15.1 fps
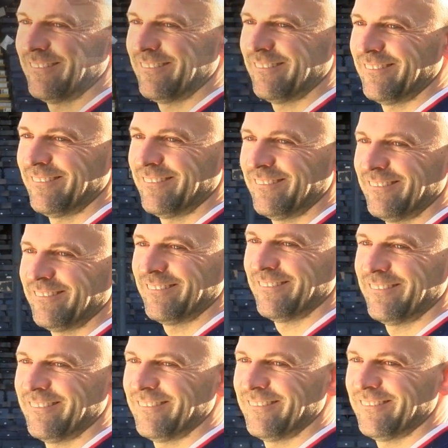I wish we
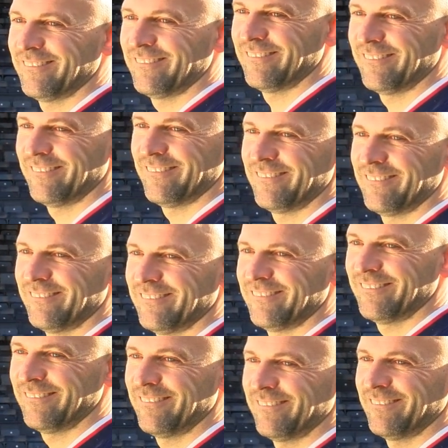could have played in strips
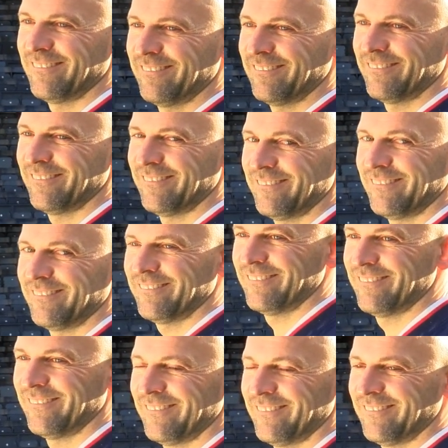that fitted like
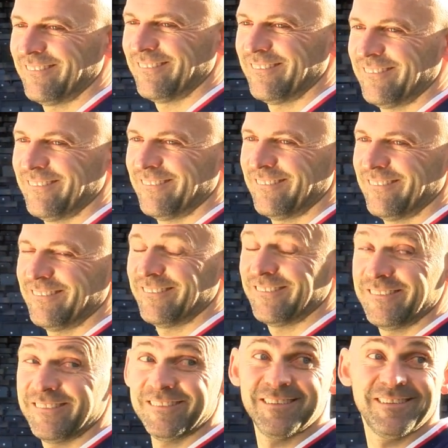this
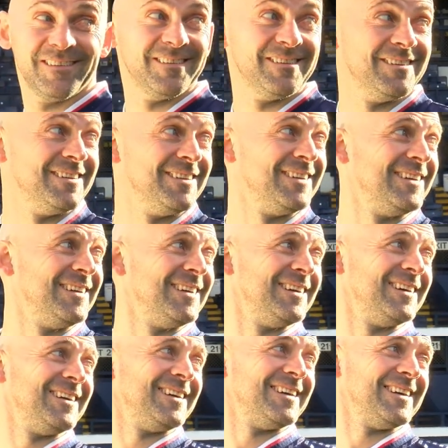back in our day at
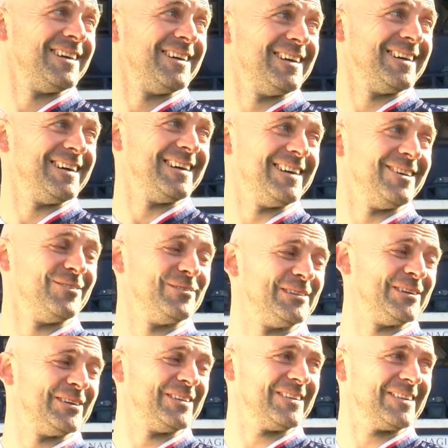Raith, because it
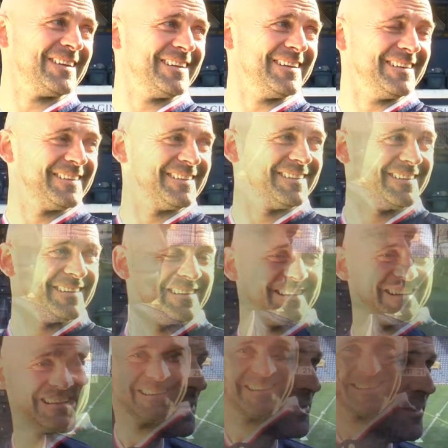was a case of one
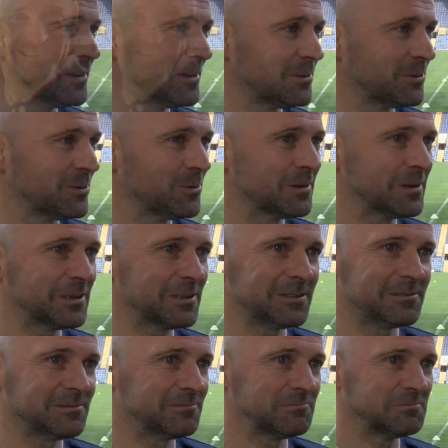size fitted all way,
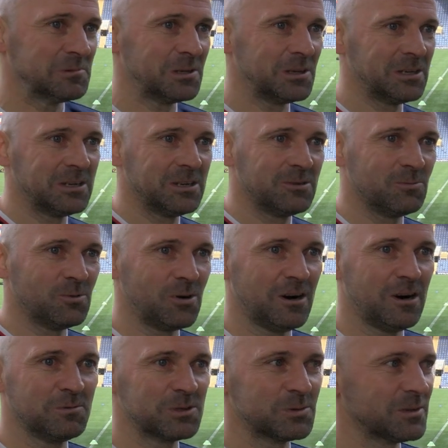and what
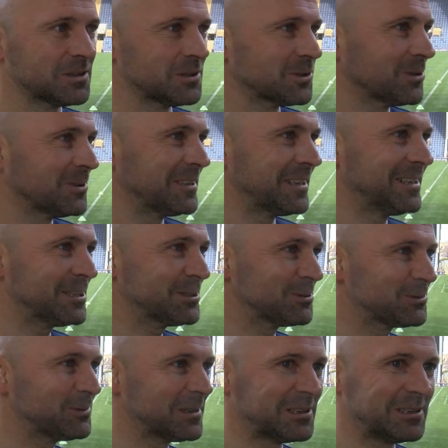I was wearing, Sean Dennis
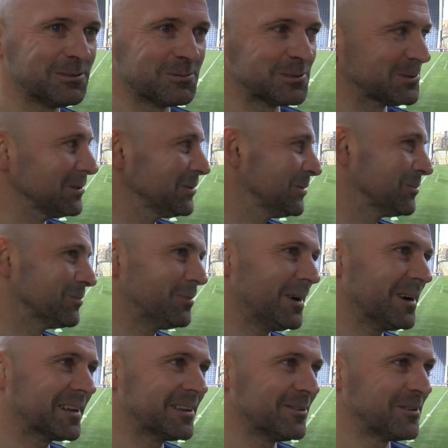was wearing, it was looking
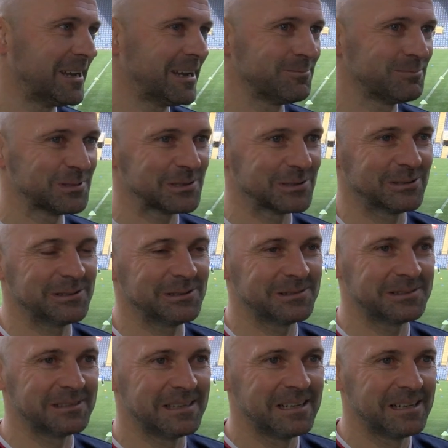baggy on him, so
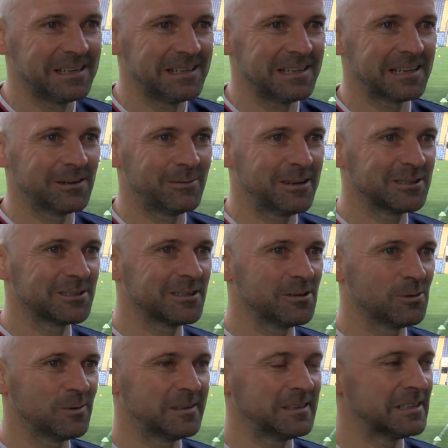you can imagine on
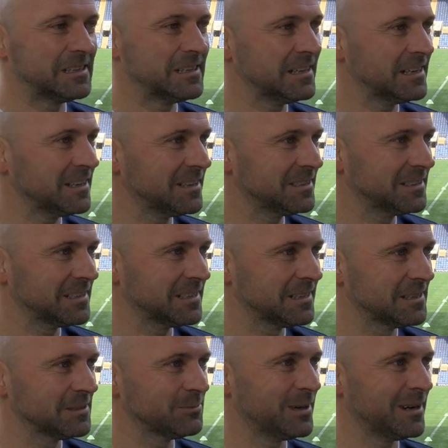a windy day I had to
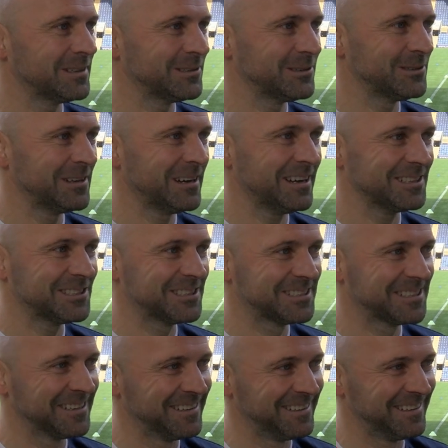batten down the hatches.